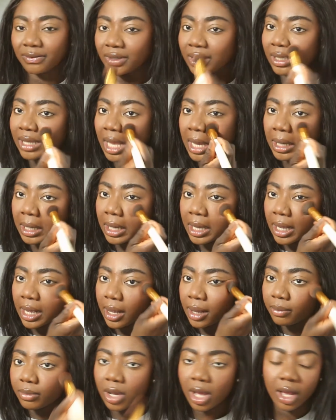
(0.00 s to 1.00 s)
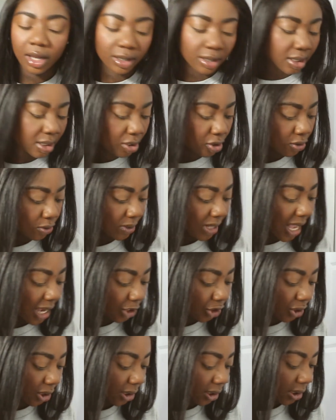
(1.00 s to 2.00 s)
feel like it. I'm not gonna do
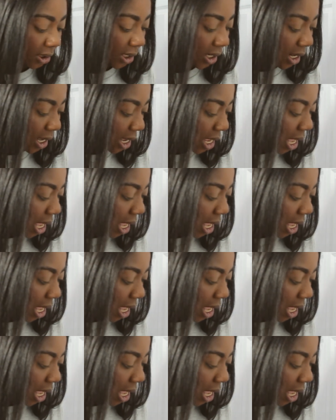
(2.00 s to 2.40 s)
lashes.